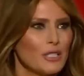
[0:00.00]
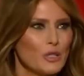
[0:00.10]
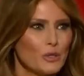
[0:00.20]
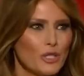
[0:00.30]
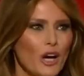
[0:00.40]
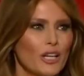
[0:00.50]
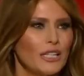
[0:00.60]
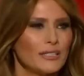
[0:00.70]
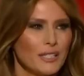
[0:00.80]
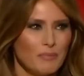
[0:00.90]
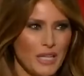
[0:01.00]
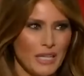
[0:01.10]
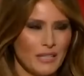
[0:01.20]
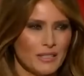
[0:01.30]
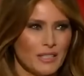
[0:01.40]
with Melania Trump.
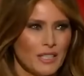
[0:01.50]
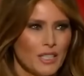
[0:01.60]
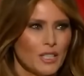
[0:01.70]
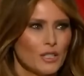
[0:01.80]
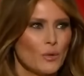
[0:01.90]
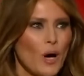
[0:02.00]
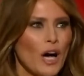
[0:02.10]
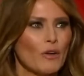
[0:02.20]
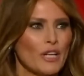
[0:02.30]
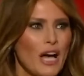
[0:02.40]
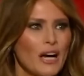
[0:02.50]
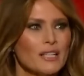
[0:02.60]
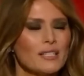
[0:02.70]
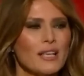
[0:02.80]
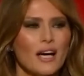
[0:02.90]
In the
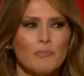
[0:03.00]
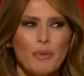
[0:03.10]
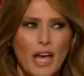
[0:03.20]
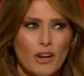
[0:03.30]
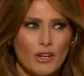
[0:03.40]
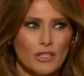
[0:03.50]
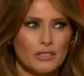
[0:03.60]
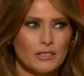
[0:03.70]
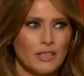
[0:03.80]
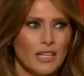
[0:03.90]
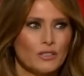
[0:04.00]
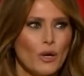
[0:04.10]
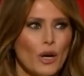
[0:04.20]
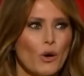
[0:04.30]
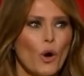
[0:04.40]
waning days of the Trump
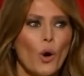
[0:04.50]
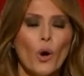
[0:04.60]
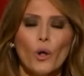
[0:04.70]
administration,